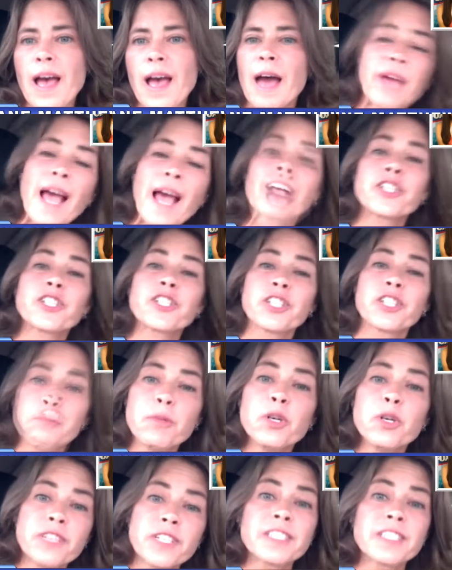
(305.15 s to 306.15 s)
And we actually
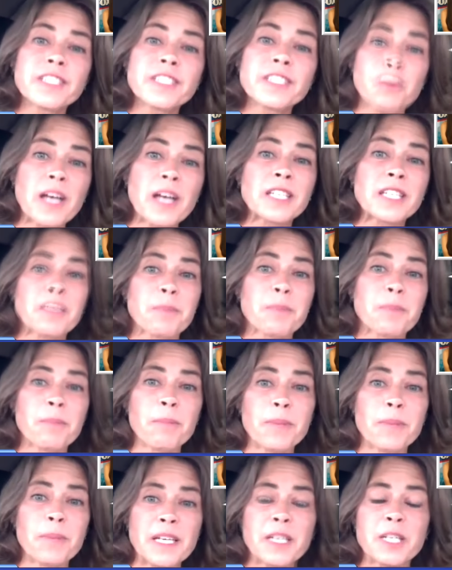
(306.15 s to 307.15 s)
moved it to West Palm
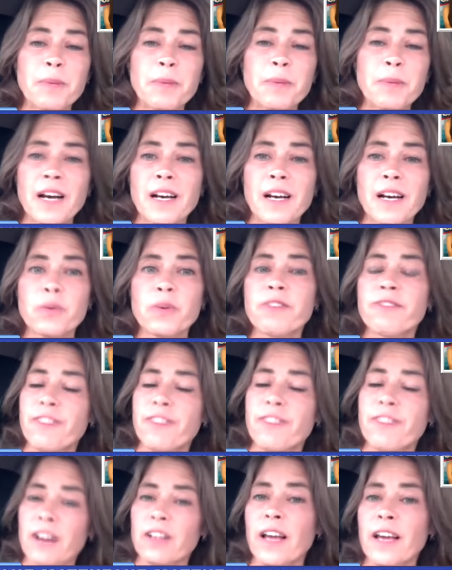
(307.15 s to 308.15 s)
Beach because we
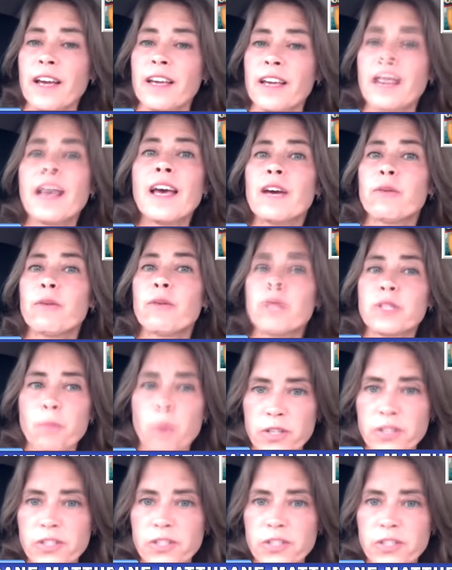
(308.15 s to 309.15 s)
felt like it was
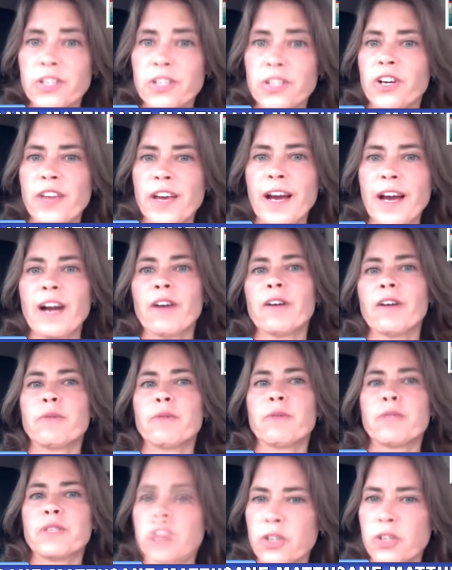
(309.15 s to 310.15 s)
more secure
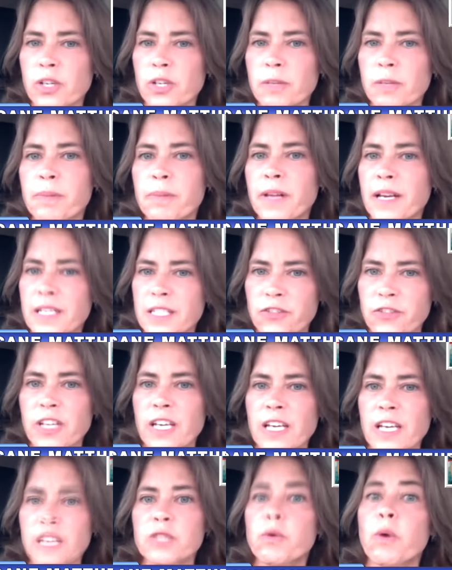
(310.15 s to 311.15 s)
there. It was a good place for
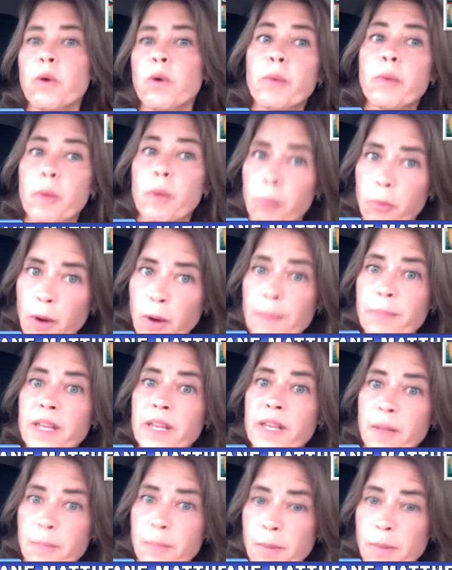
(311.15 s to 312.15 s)
the kids while we were mm-hmm.
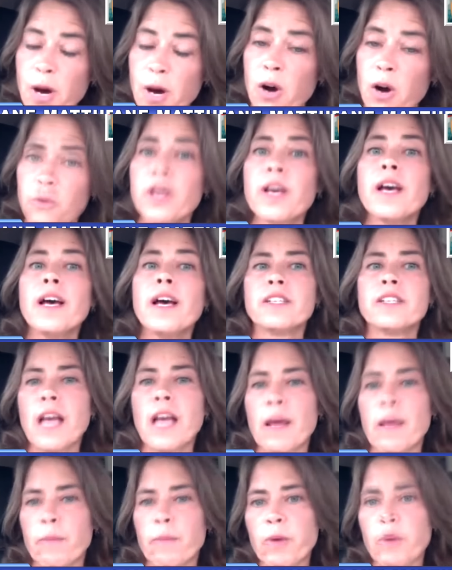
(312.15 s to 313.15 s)
prepping the boat
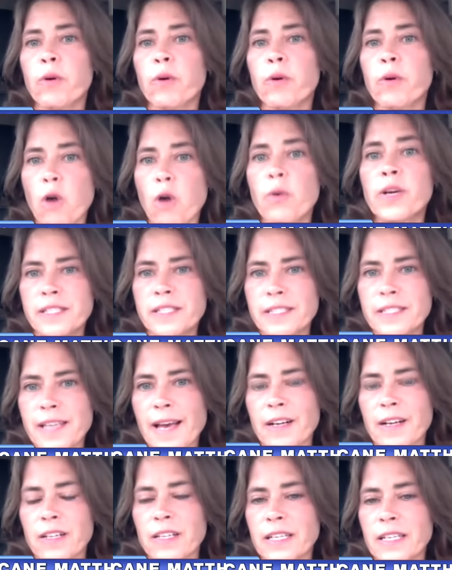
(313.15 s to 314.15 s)
and we were going to
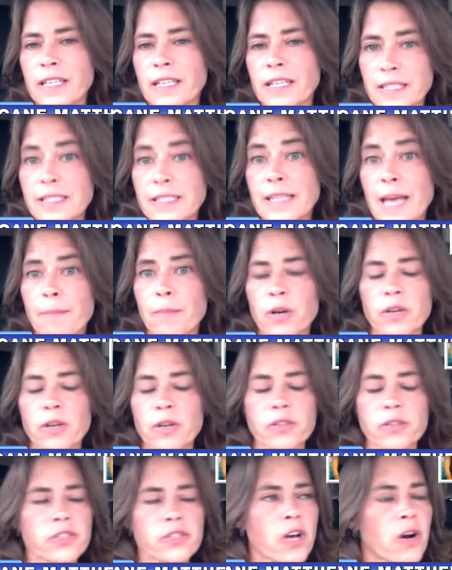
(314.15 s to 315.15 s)
sail in
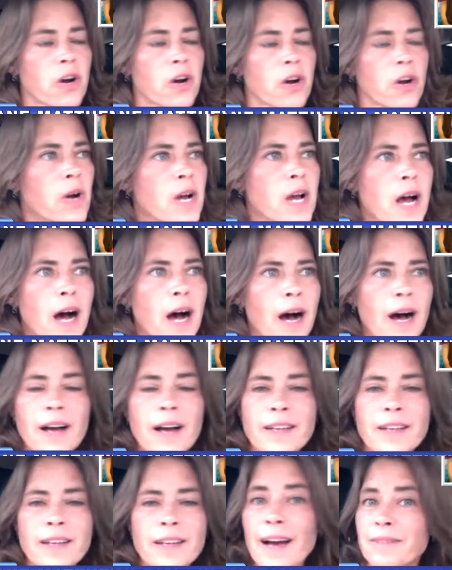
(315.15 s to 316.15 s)
December. So,
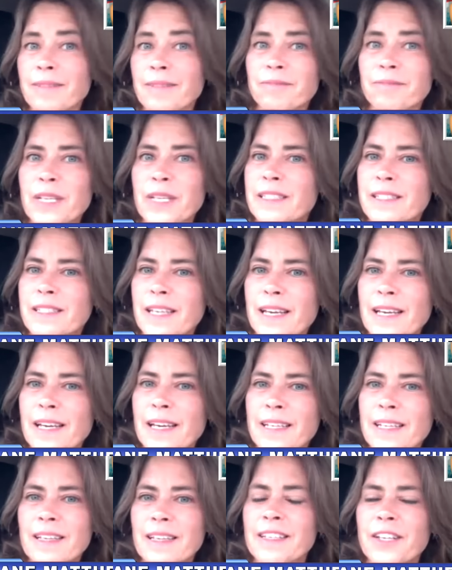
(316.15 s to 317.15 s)
uh, yeah, it's
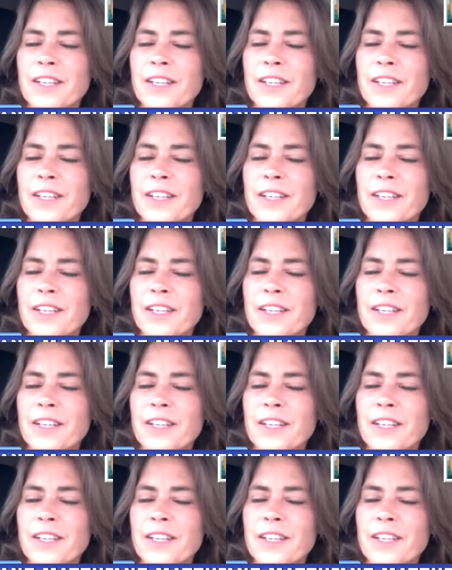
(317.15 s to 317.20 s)
it.